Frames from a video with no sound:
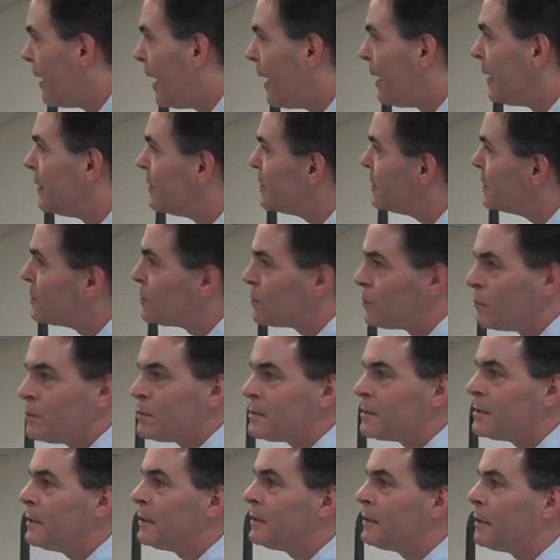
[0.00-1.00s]
And
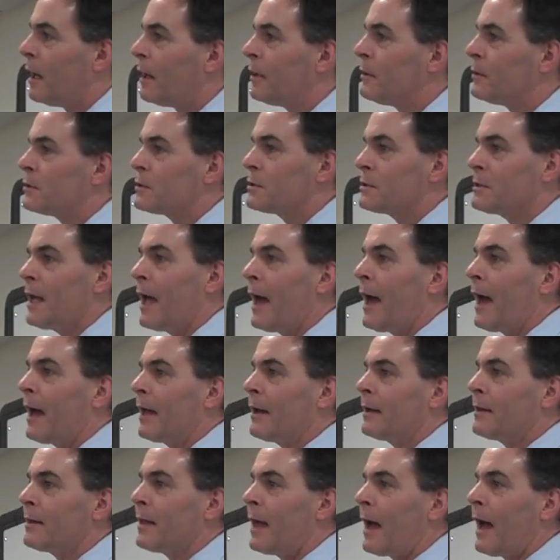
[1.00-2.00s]
students need to
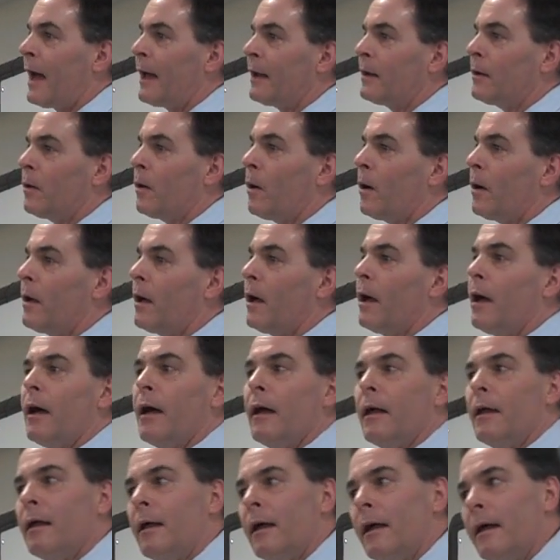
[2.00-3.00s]
understand that
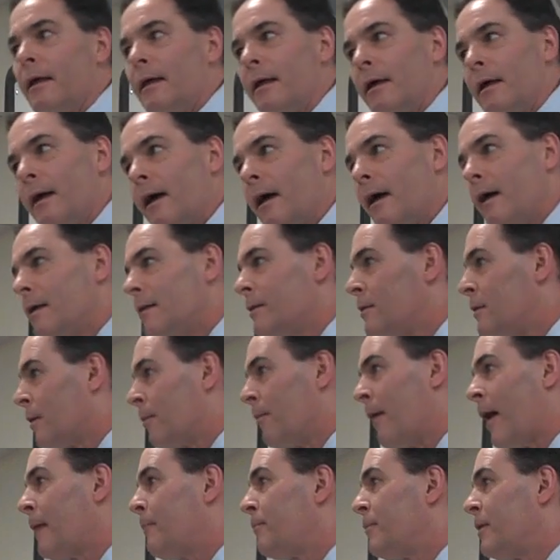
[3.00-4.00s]

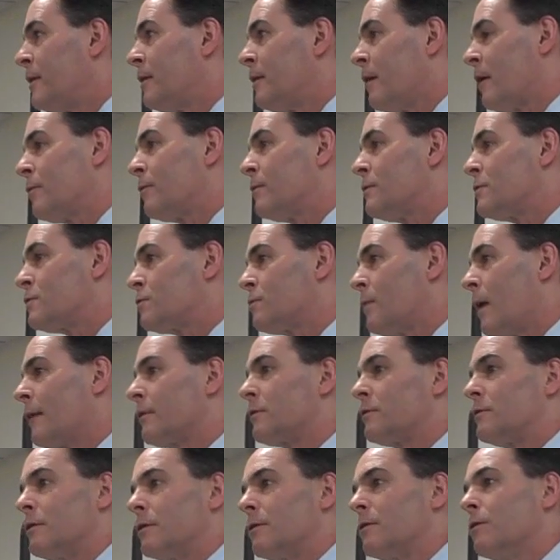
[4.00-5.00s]
there might be another
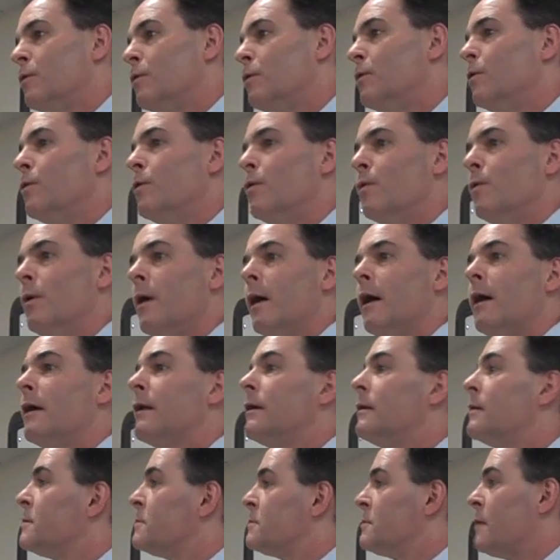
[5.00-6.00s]
instructor who
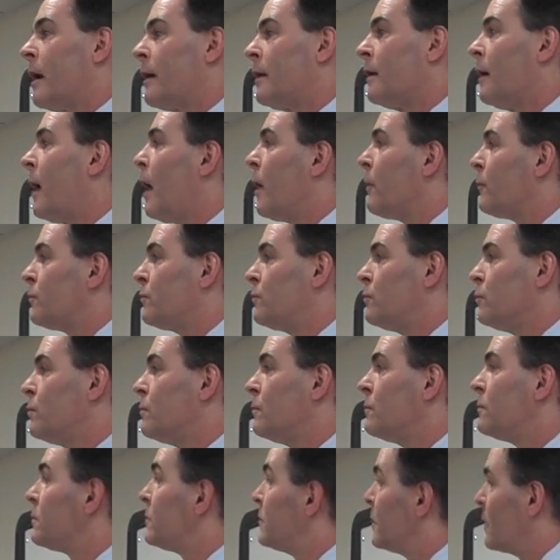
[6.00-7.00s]
does not allow
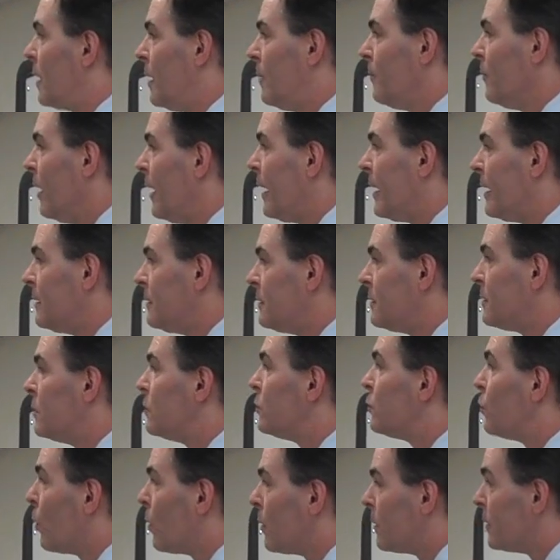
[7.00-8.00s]
students to come late.
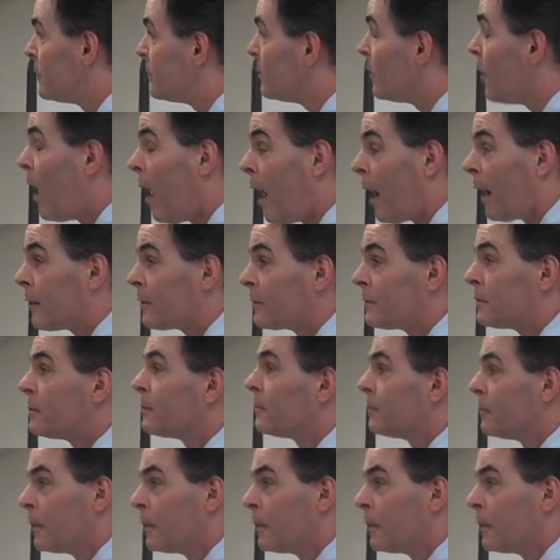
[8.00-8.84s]
The door is locked